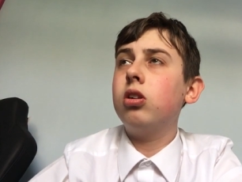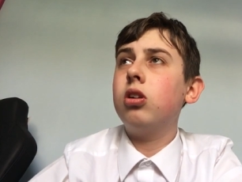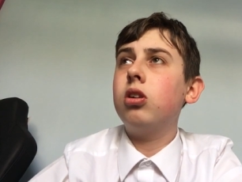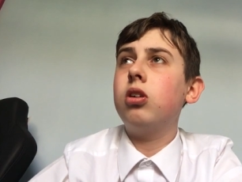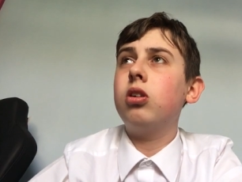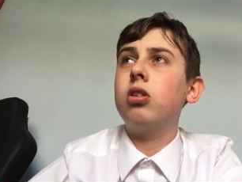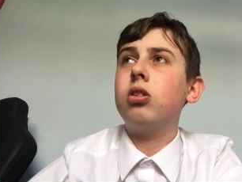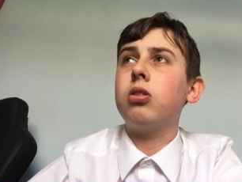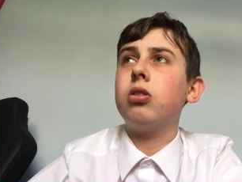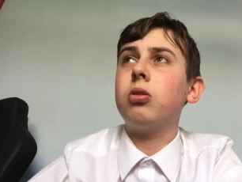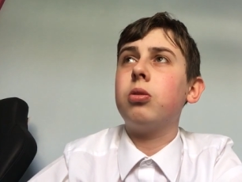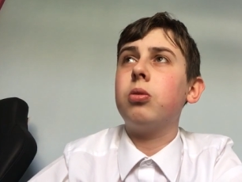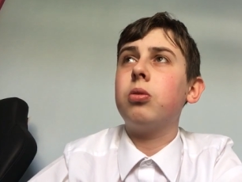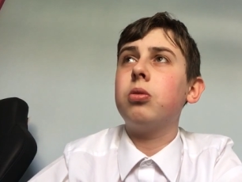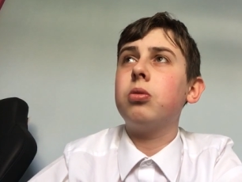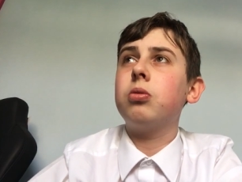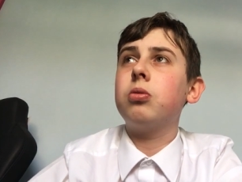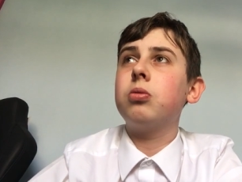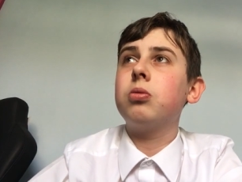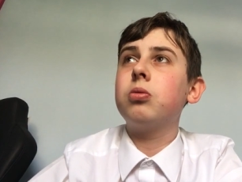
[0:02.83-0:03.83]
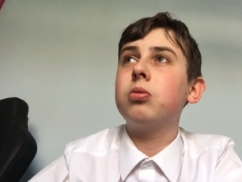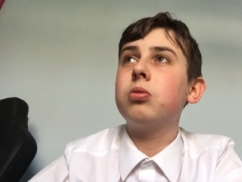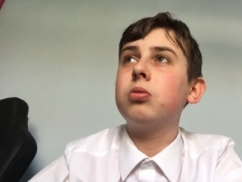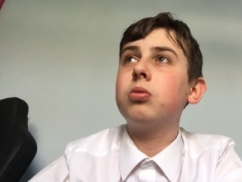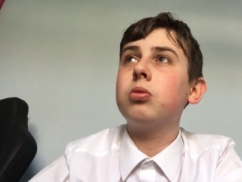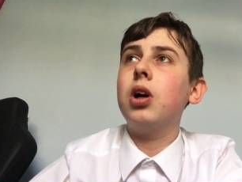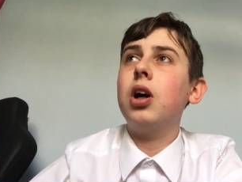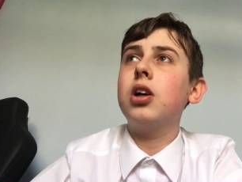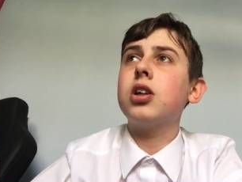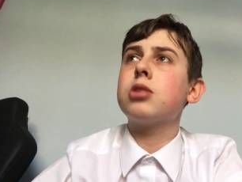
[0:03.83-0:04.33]
Oh.
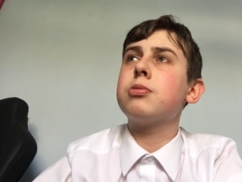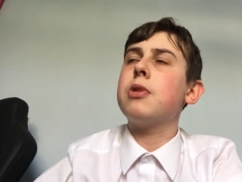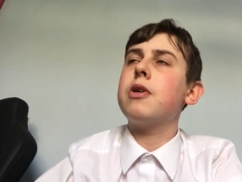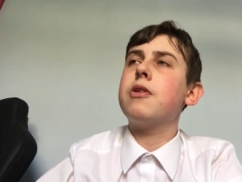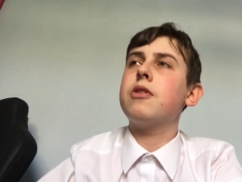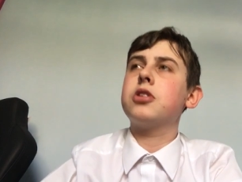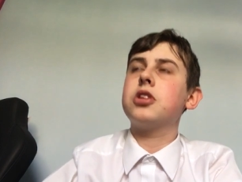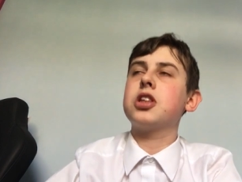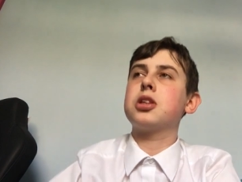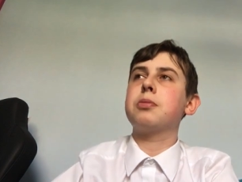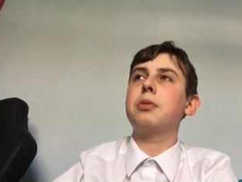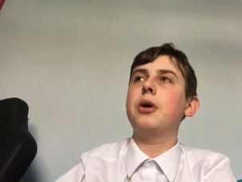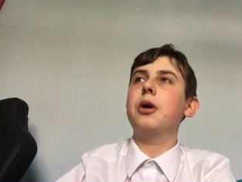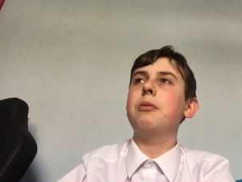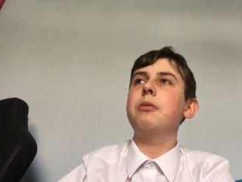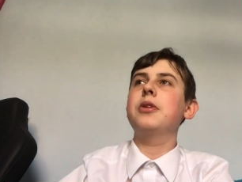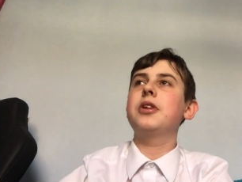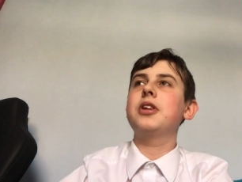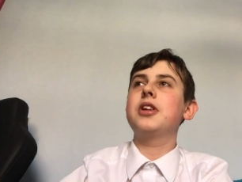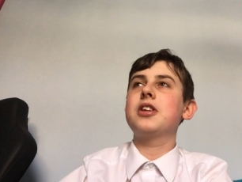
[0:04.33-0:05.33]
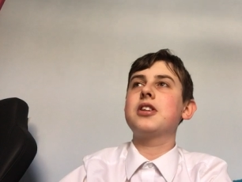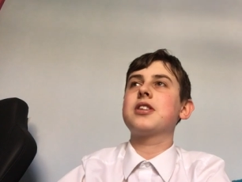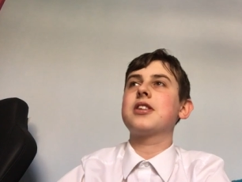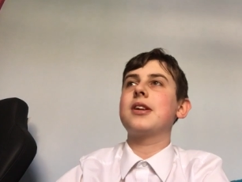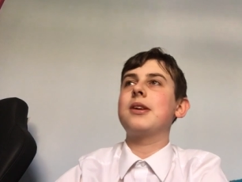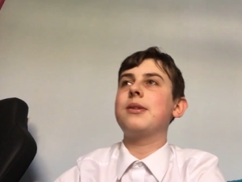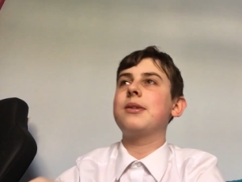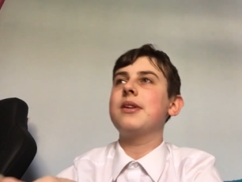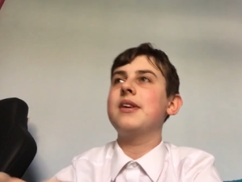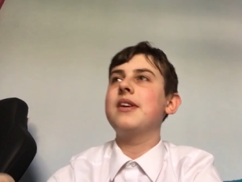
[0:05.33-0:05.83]
Well, that was a bit of a disappointment. The,
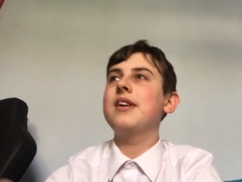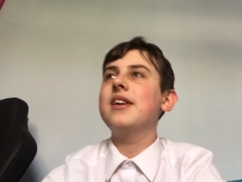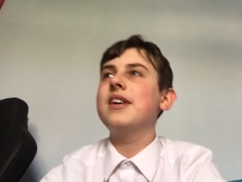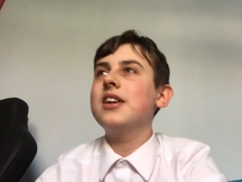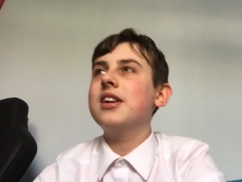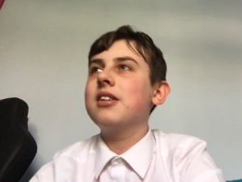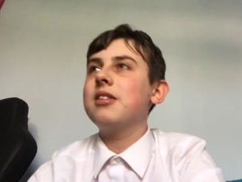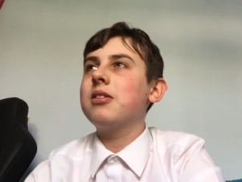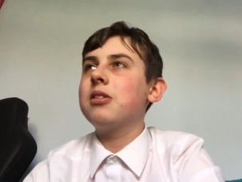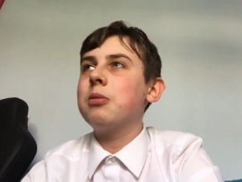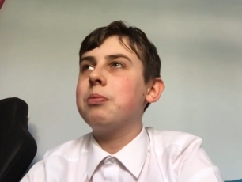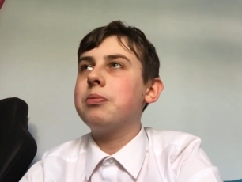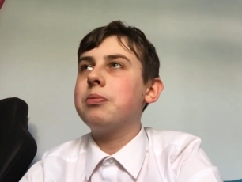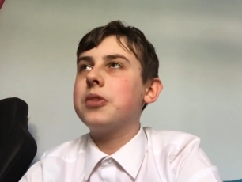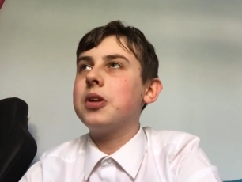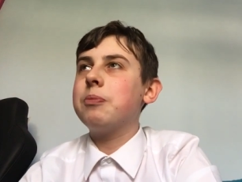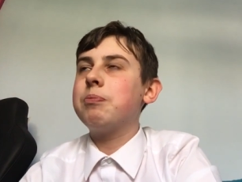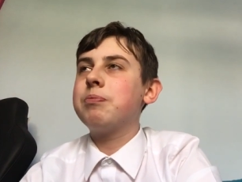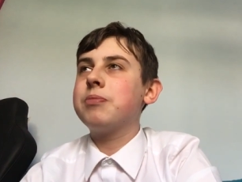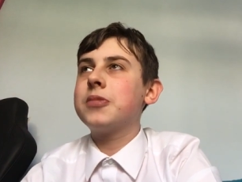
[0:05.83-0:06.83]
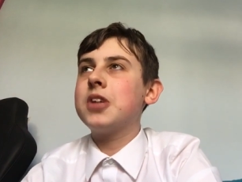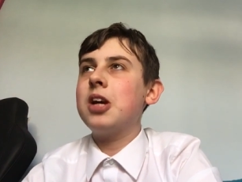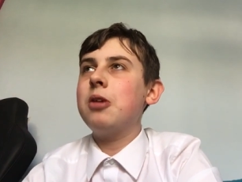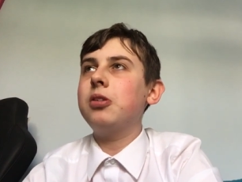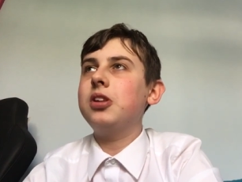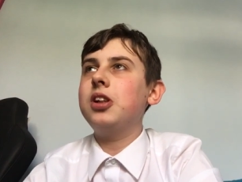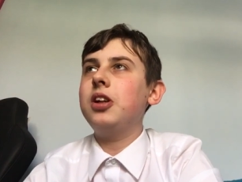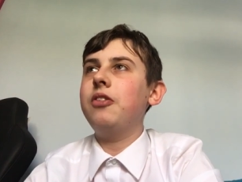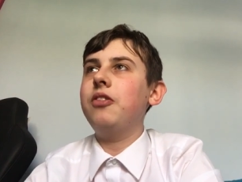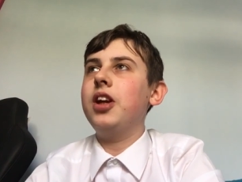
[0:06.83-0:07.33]
the, the
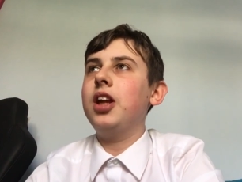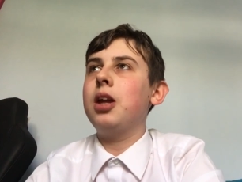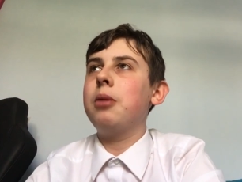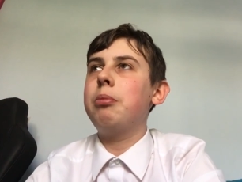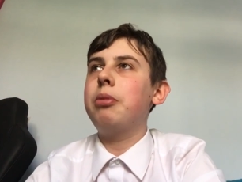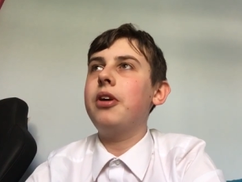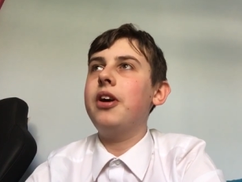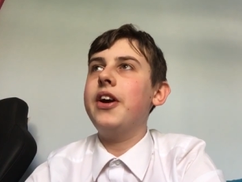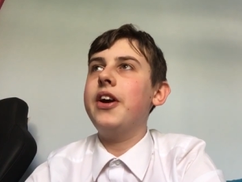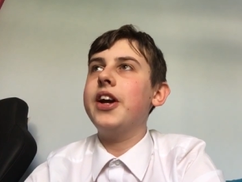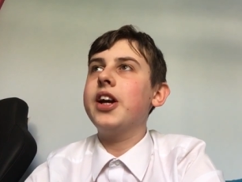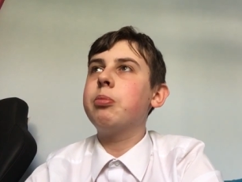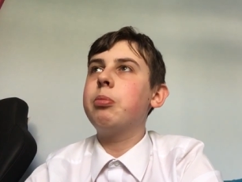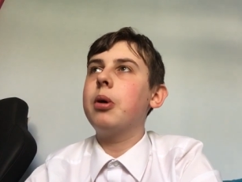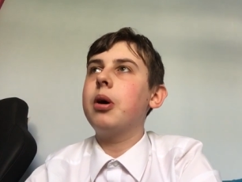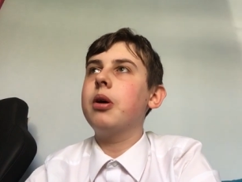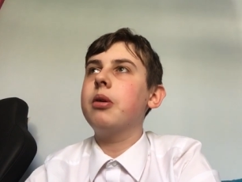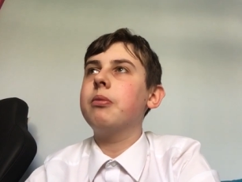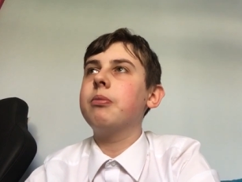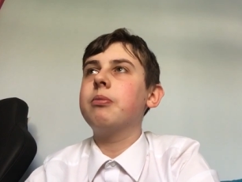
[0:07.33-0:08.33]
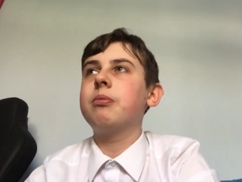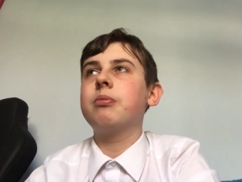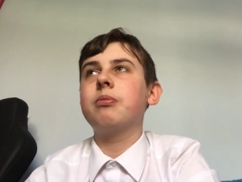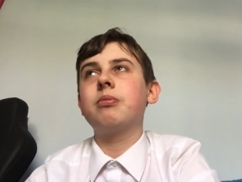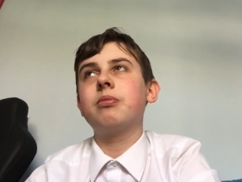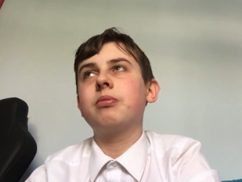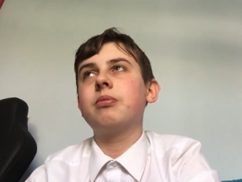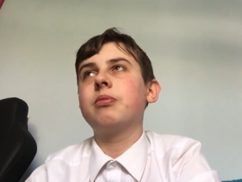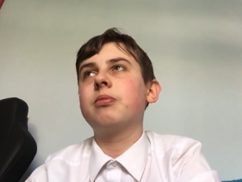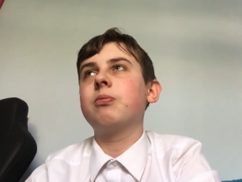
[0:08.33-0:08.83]
table didn't really break, but...
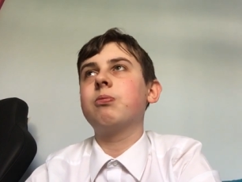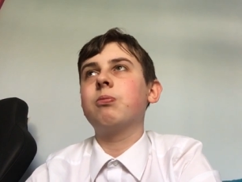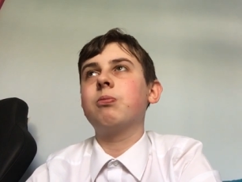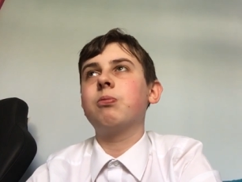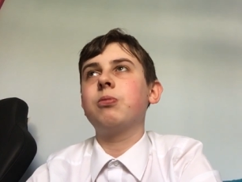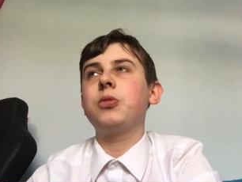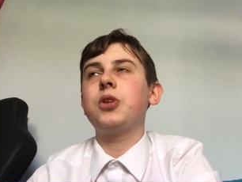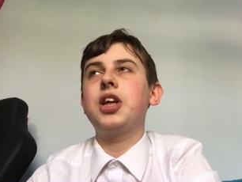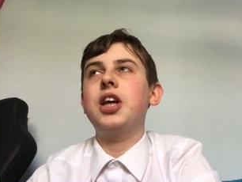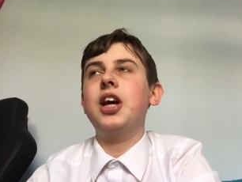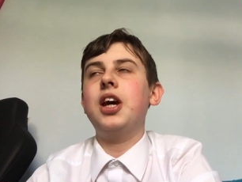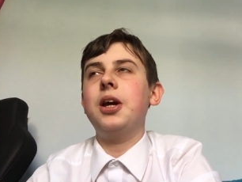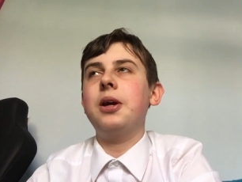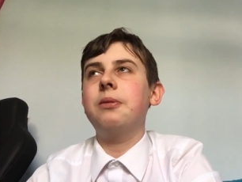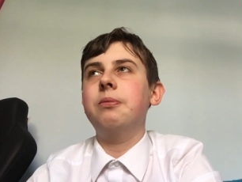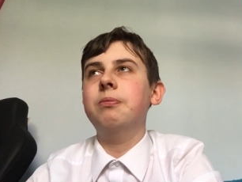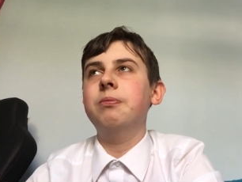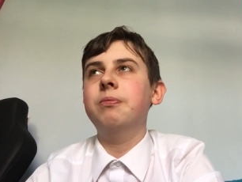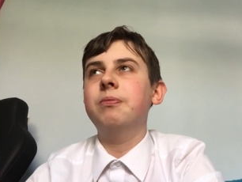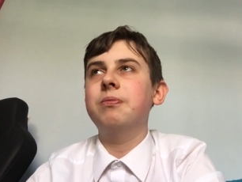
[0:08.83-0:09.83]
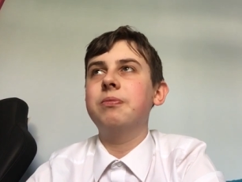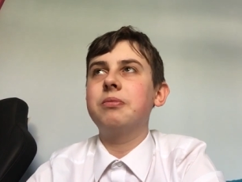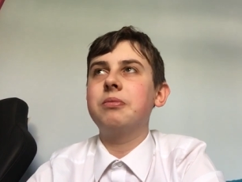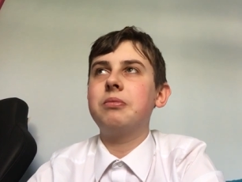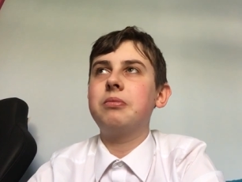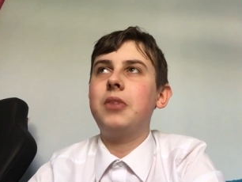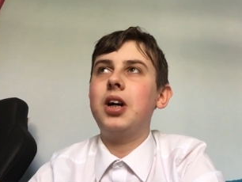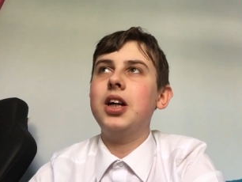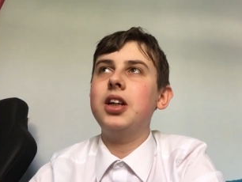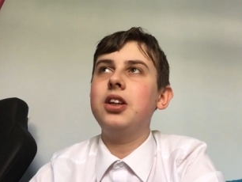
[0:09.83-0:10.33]
Okay.
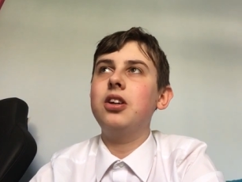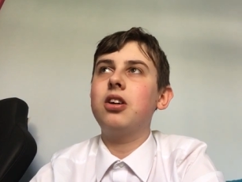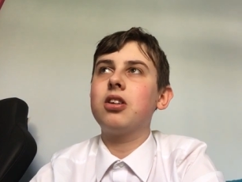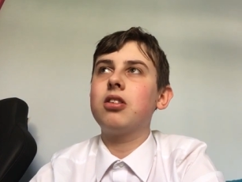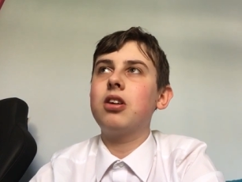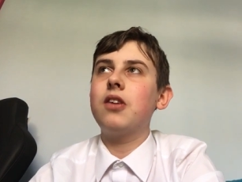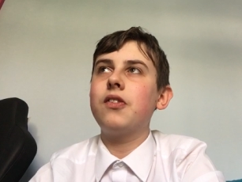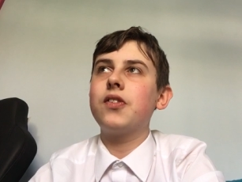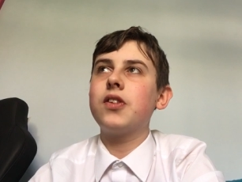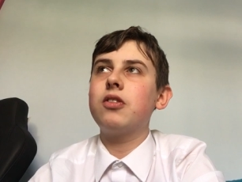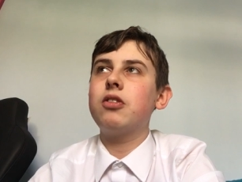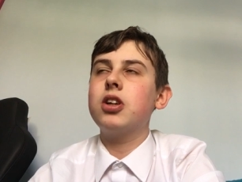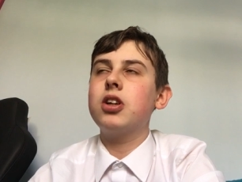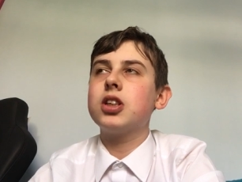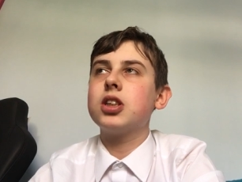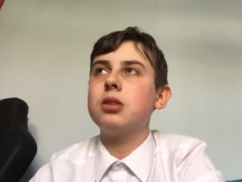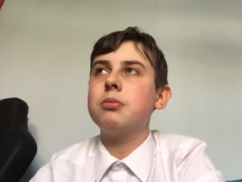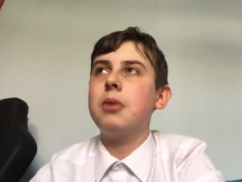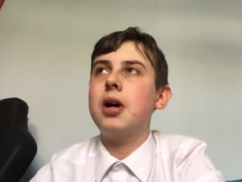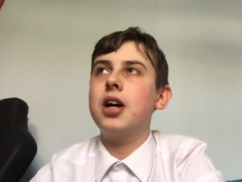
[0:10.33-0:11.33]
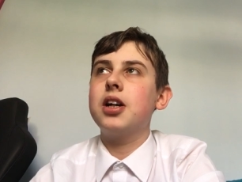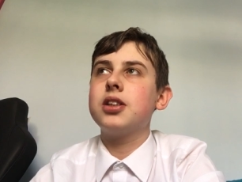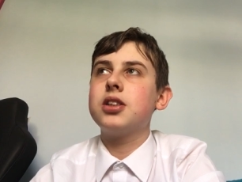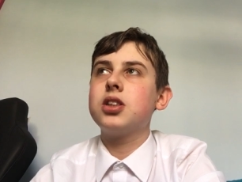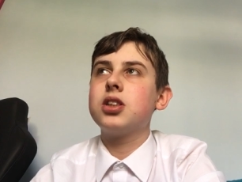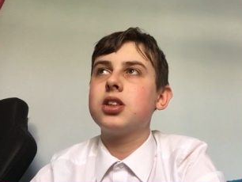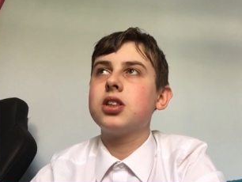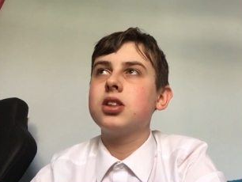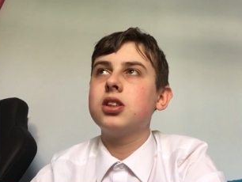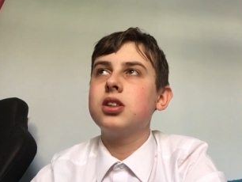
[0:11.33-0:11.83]
Might knock her out for the rest of the
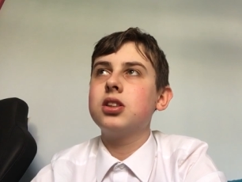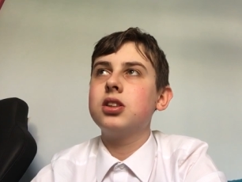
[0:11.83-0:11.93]
match.